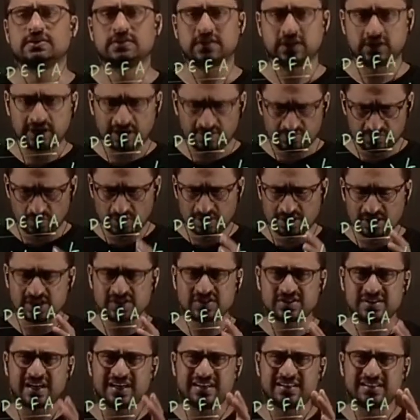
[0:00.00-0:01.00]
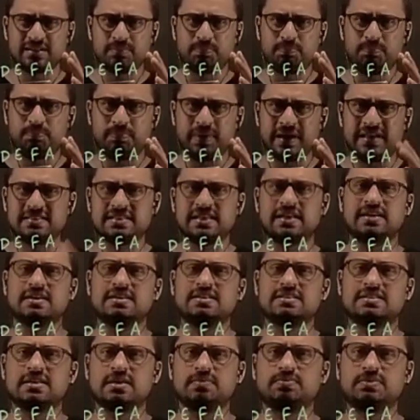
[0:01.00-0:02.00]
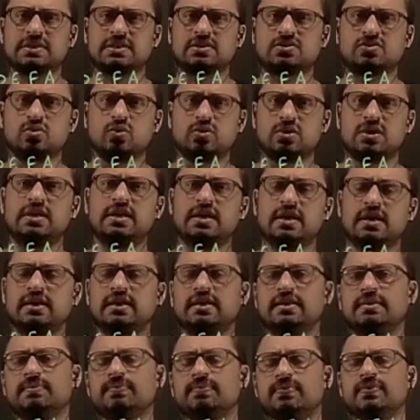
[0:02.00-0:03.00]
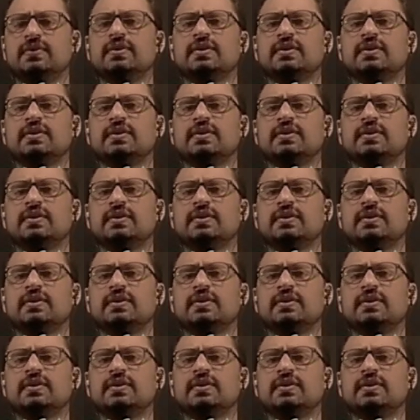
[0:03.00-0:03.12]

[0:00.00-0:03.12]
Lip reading: So you have to understand the basic concept so clearly.